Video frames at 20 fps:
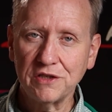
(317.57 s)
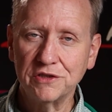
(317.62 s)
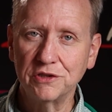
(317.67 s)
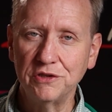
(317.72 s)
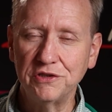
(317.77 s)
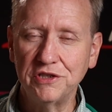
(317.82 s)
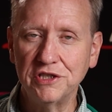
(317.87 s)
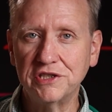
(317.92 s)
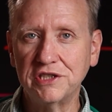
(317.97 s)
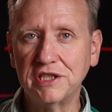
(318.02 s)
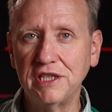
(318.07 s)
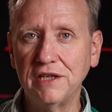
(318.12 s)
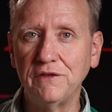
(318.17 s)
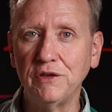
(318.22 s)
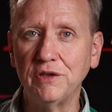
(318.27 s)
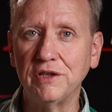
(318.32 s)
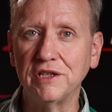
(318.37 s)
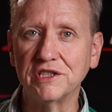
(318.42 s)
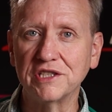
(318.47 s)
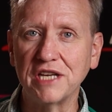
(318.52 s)
So just to give
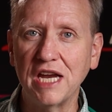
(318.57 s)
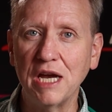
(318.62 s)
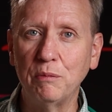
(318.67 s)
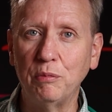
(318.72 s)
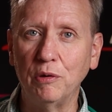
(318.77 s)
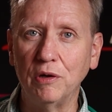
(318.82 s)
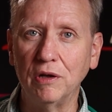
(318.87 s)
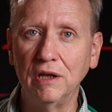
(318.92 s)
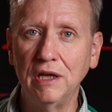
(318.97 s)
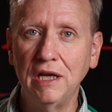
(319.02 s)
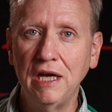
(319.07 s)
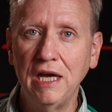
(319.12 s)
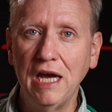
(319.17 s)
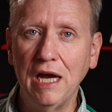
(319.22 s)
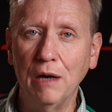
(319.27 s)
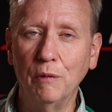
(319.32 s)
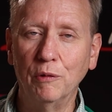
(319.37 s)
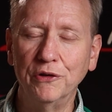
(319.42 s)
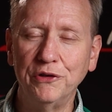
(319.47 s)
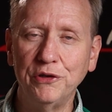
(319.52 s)
you an example,
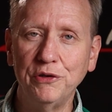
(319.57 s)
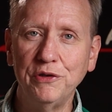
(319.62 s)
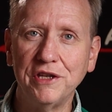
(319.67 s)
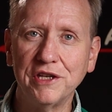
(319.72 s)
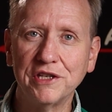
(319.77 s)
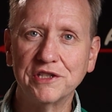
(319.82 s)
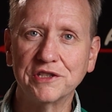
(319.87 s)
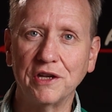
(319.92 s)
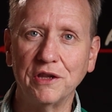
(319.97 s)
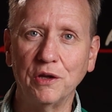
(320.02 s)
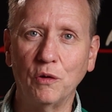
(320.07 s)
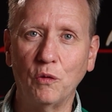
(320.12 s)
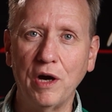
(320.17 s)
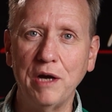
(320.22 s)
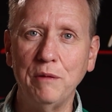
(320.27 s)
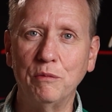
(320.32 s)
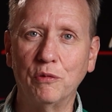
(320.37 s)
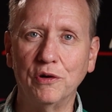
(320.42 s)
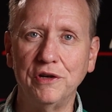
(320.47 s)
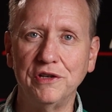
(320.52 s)
and we'll do this on the
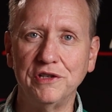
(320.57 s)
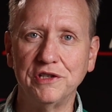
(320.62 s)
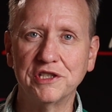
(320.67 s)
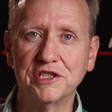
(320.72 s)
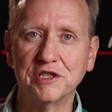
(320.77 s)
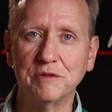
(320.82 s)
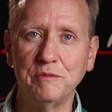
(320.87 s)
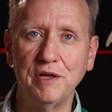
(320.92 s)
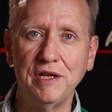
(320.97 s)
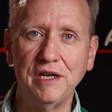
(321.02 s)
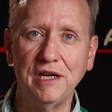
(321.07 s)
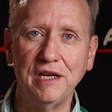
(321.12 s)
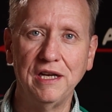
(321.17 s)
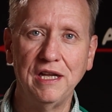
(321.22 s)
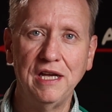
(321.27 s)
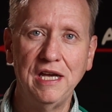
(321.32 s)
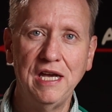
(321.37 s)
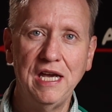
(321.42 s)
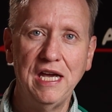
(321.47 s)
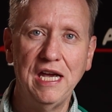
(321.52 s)
whiteboard in just a minute.
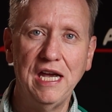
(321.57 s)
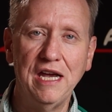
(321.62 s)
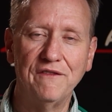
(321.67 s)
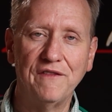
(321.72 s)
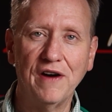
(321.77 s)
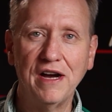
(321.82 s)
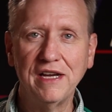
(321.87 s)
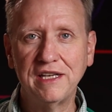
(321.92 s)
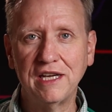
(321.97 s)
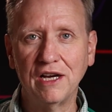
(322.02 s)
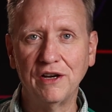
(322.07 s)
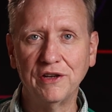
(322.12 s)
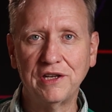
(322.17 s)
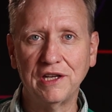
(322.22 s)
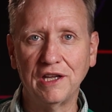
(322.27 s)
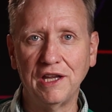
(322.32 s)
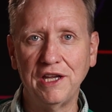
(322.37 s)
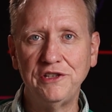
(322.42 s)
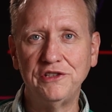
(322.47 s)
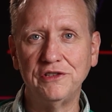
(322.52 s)
If I
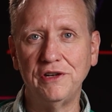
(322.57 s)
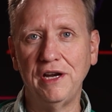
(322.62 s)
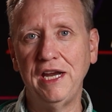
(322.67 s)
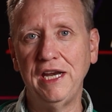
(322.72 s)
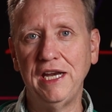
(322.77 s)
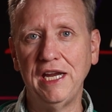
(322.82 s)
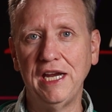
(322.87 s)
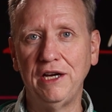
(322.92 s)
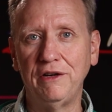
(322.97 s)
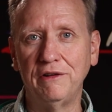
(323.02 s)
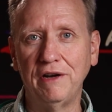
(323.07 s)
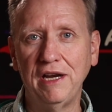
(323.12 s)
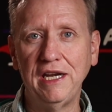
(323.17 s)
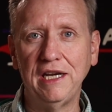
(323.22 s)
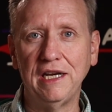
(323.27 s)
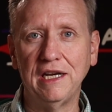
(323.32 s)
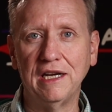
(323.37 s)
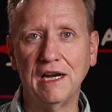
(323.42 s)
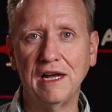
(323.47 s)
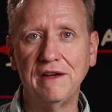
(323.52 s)
calculate your A to A
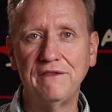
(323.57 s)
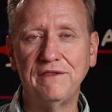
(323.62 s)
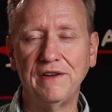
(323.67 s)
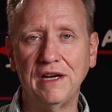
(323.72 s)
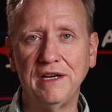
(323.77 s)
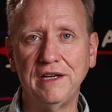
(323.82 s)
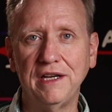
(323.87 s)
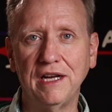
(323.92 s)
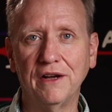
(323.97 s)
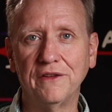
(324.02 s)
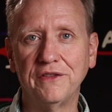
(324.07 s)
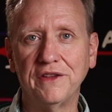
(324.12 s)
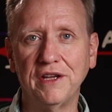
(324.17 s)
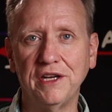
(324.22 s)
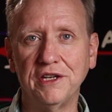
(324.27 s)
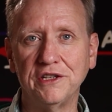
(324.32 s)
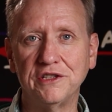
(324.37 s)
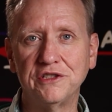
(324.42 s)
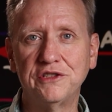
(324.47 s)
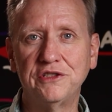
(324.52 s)
gradient and I find out
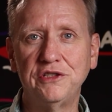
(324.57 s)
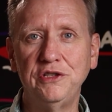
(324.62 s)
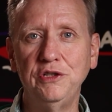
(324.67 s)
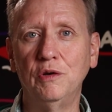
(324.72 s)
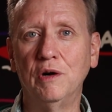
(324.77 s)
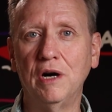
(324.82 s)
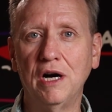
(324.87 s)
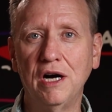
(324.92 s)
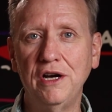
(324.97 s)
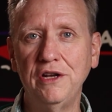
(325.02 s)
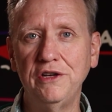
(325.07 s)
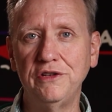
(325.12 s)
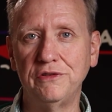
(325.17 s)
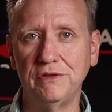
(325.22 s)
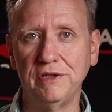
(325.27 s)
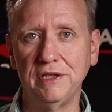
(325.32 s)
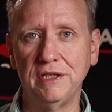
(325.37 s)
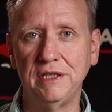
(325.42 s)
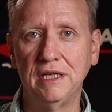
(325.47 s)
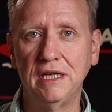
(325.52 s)
that it's
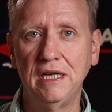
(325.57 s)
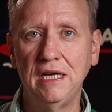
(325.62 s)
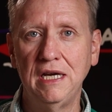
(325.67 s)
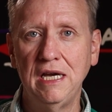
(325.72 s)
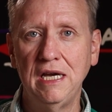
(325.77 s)
200,